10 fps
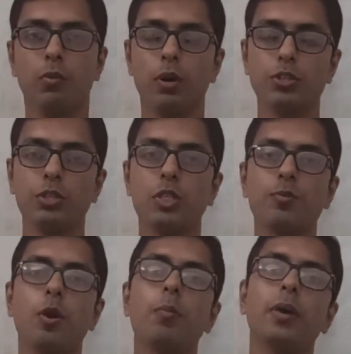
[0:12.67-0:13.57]
questions
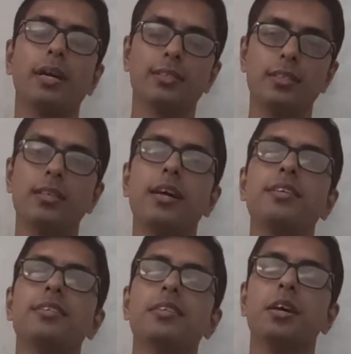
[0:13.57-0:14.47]
from
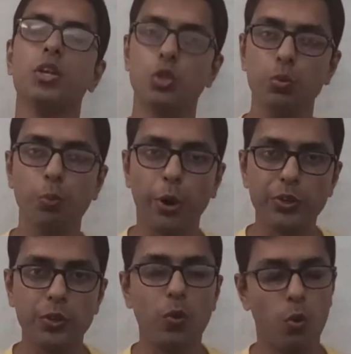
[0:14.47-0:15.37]
exercise
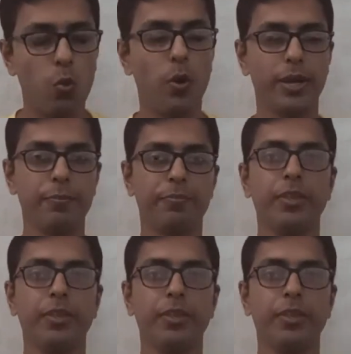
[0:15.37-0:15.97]
2.1.